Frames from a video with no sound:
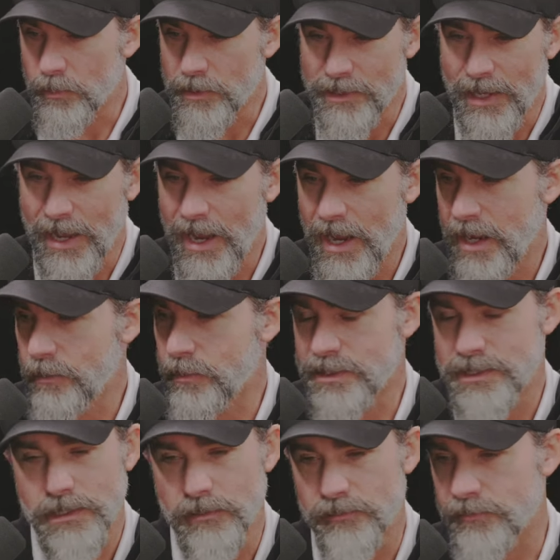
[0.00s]
we ha- we
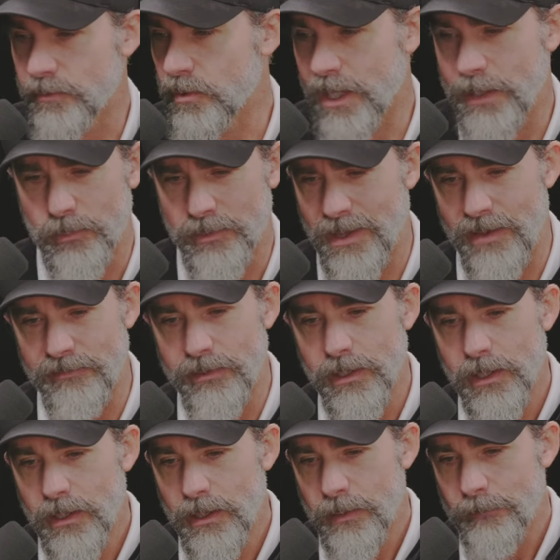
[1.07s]
see the full game. We have,
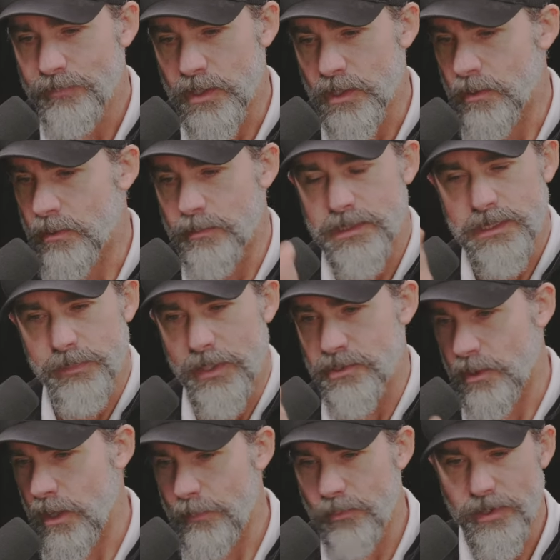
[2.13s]
you know,
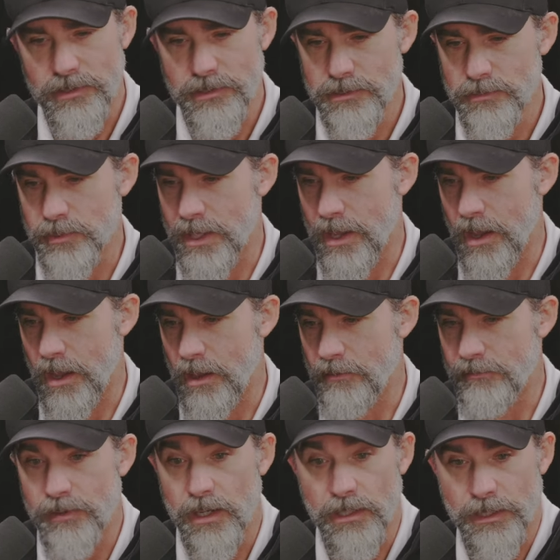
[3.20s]
special operators. We
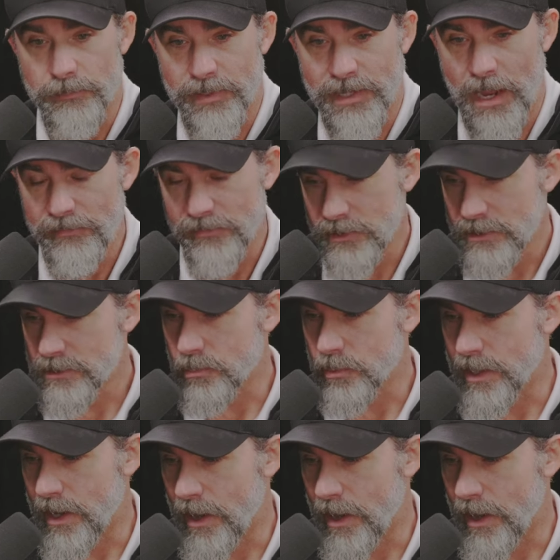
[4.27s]
have Olympic athletes. We